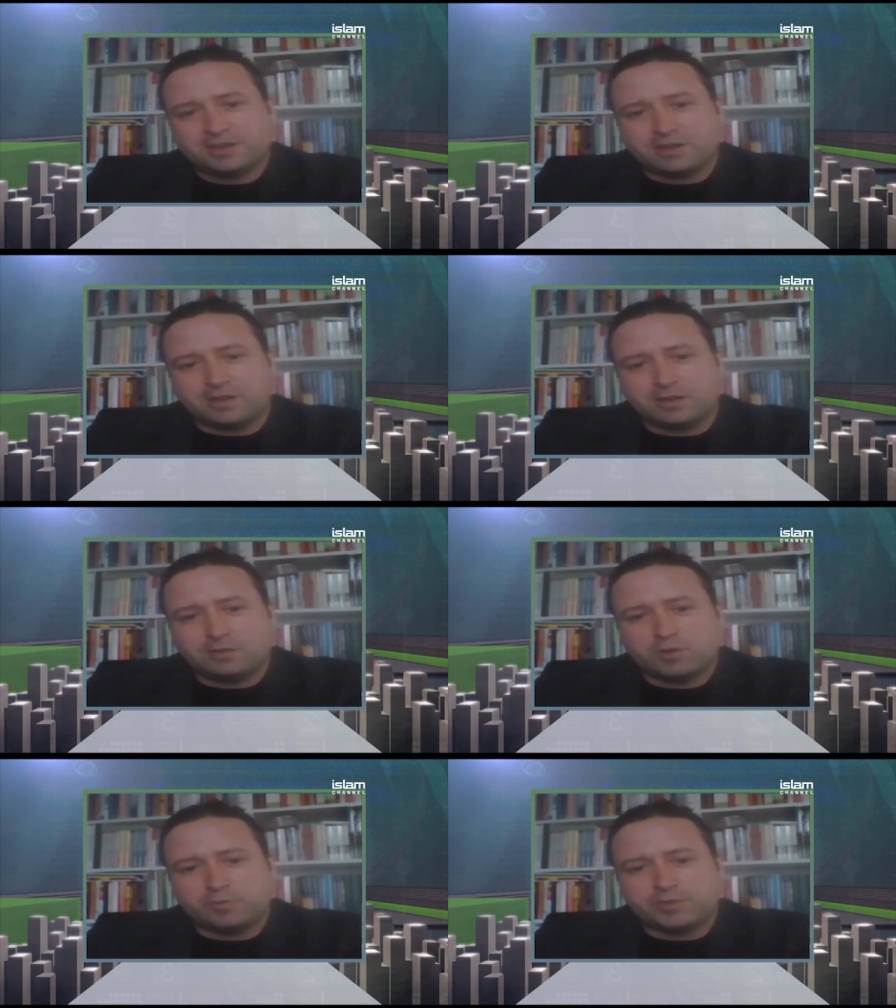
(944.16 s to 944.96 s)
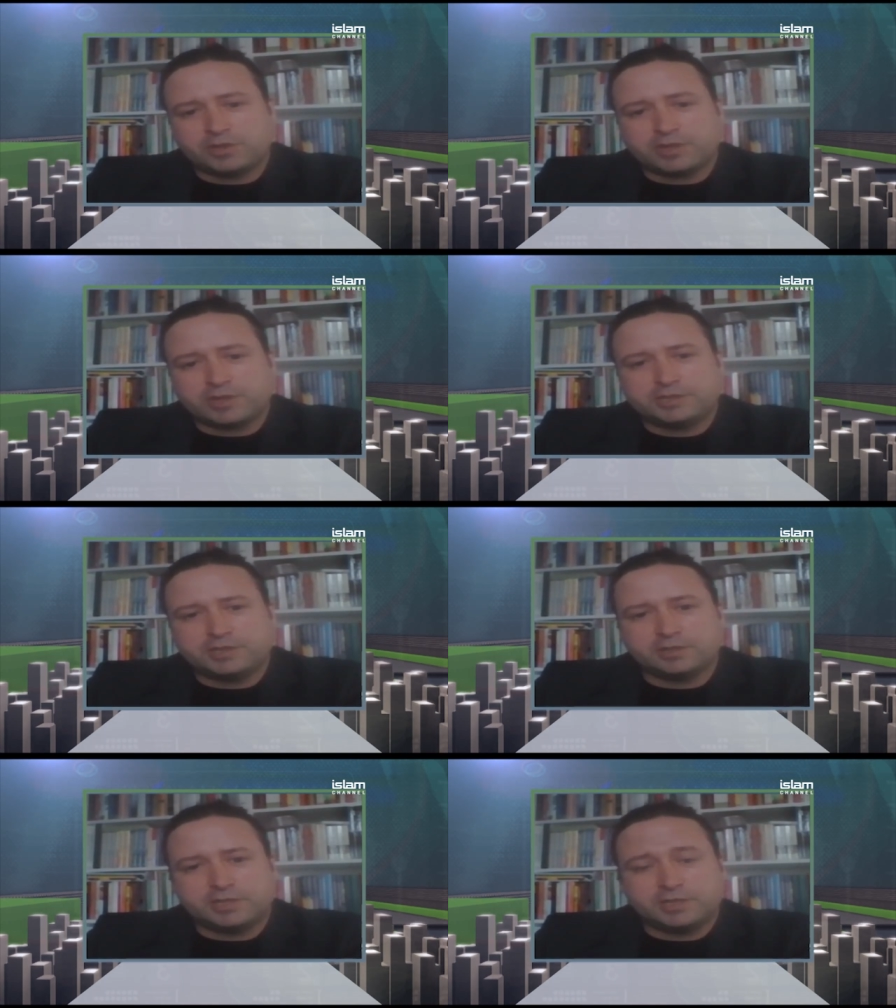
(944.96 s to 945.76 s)
uh, will be a great
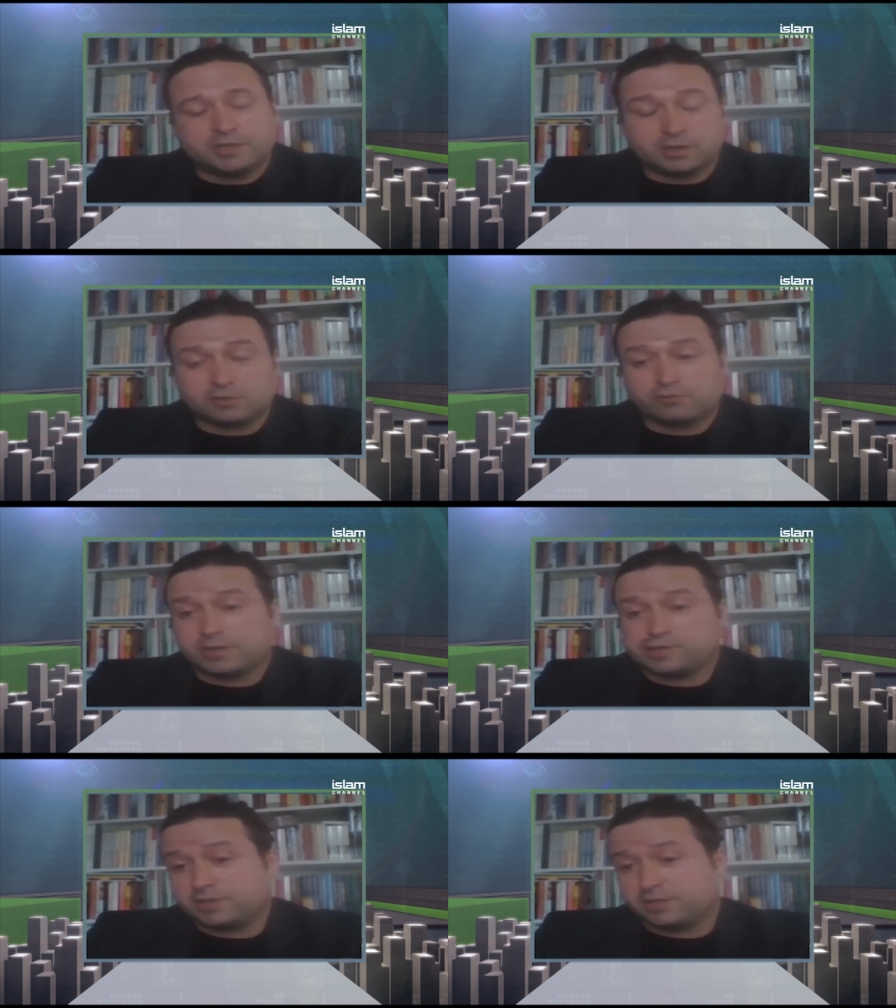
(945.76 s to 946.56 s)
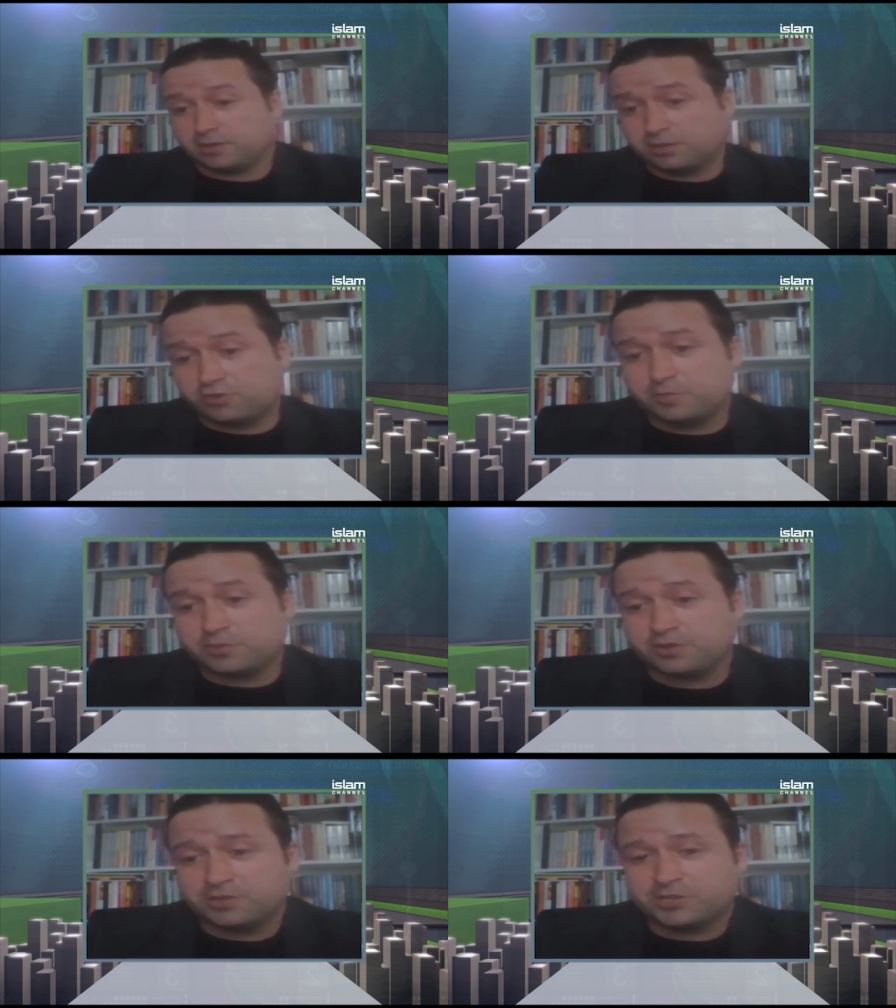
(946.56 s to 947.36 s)
deal uh, a great deal cheaper.